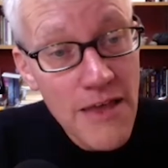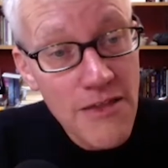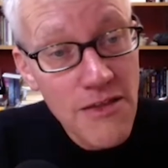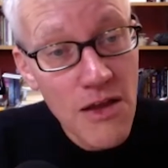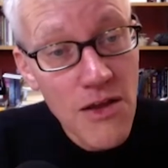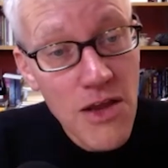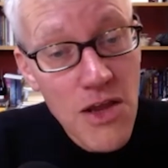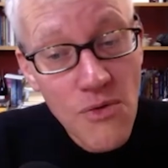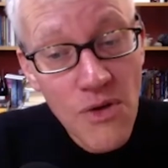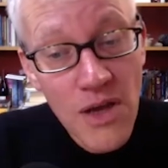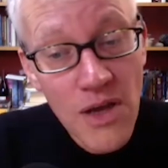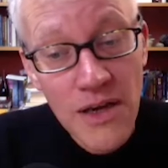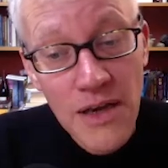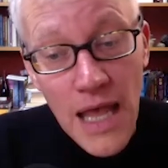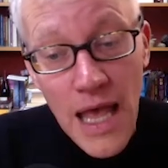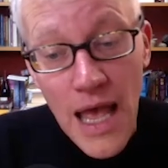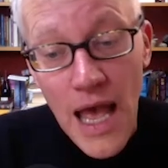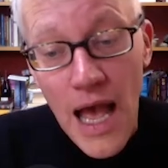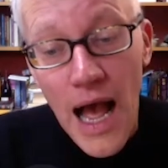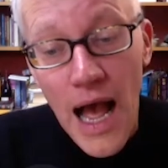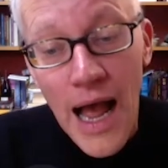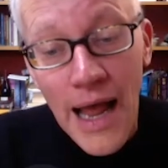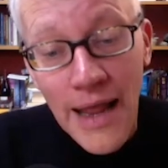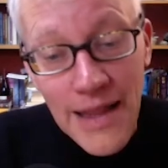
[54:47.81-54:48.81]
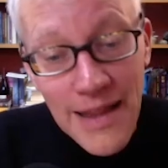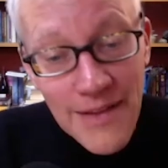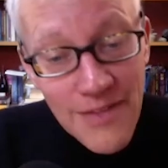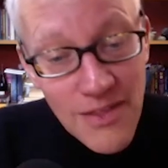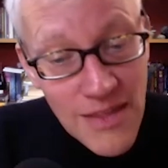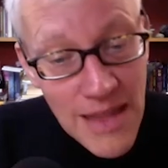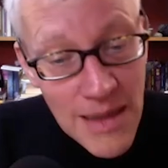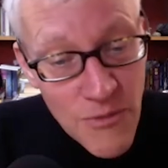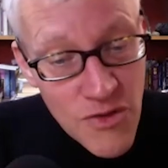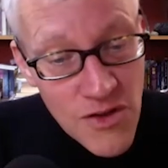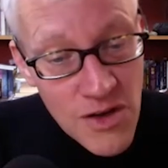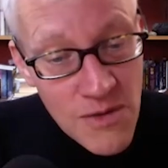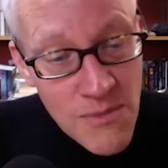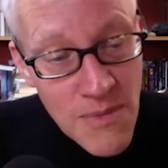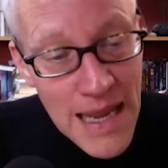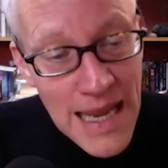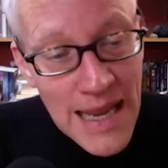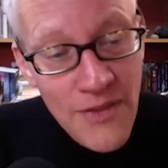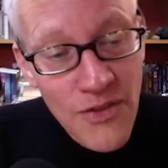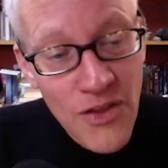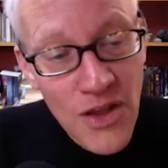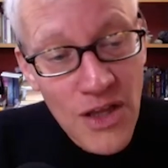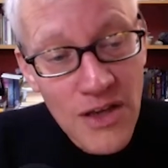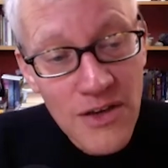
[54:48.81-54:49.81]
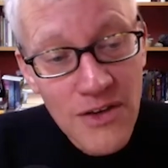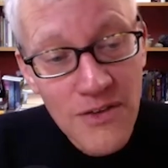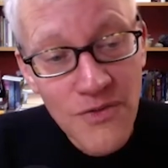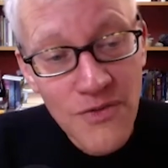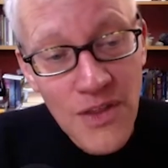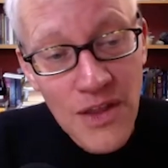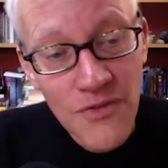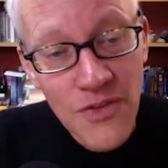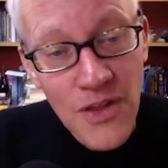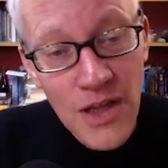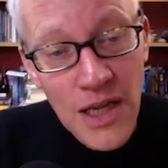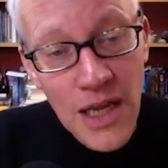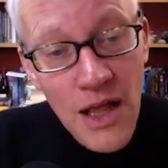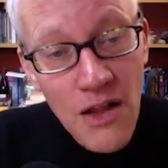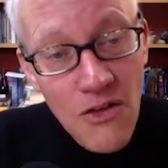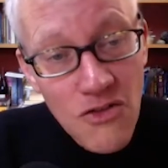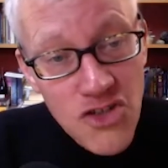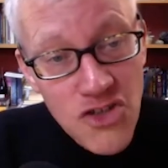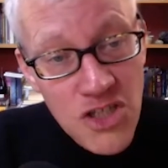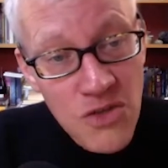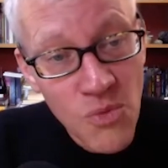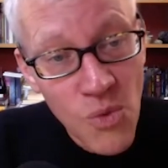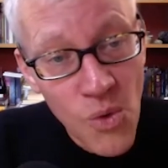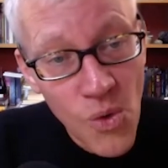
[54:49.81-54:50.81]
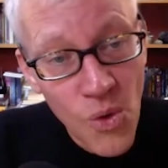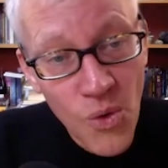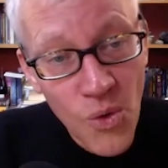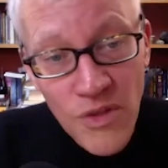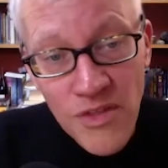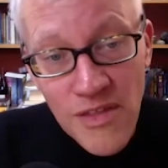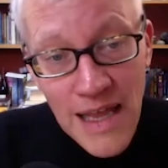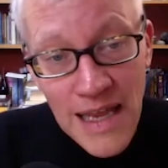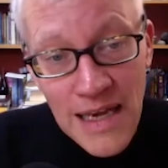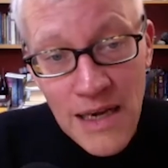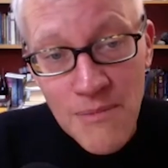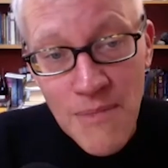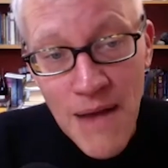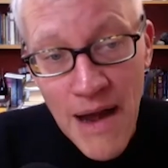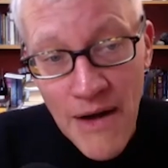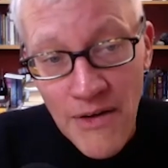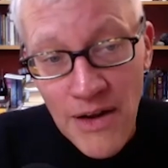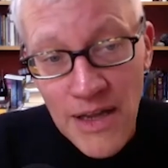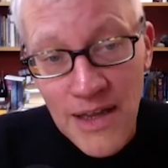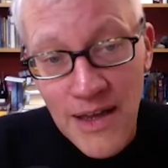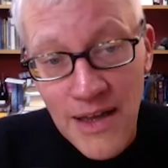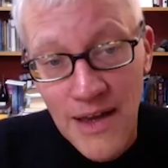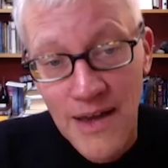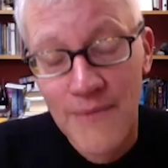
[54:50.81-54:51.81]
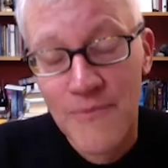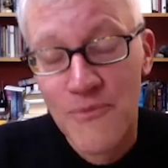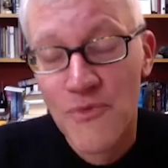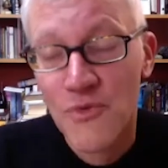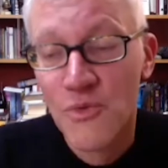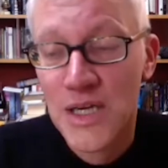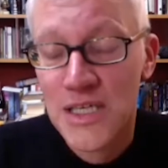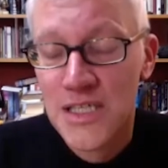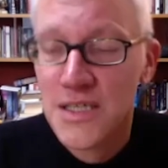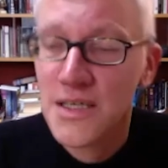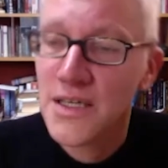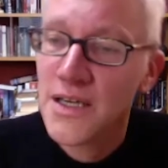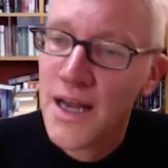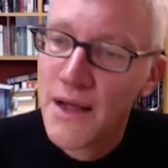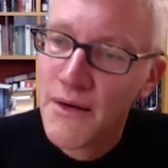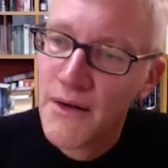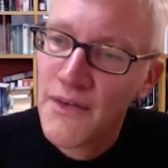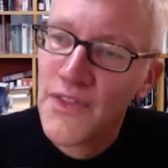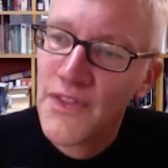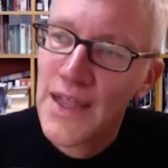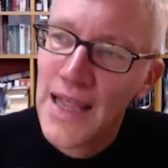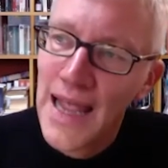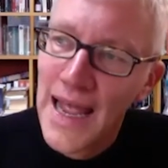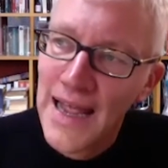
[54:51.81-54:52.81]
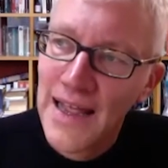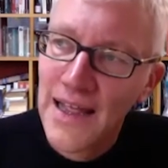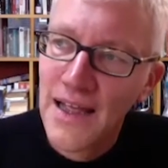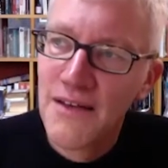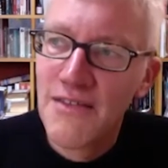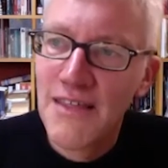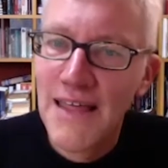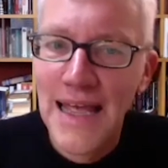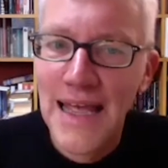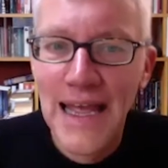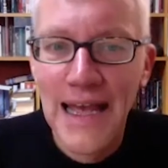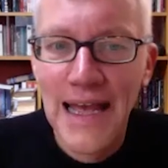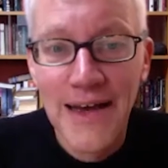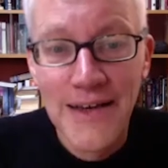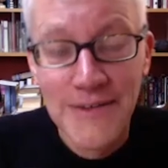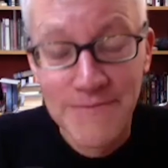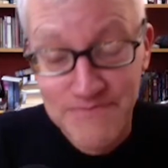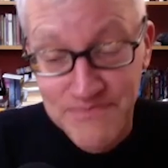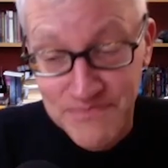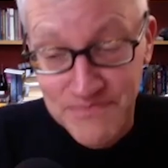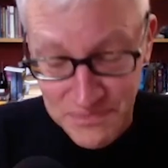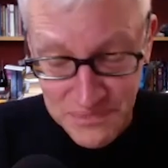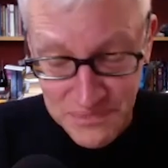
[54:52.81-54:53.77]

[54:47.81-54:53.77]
So you can, it seems to me that the culture wars in America, which, you know, and the echoes here,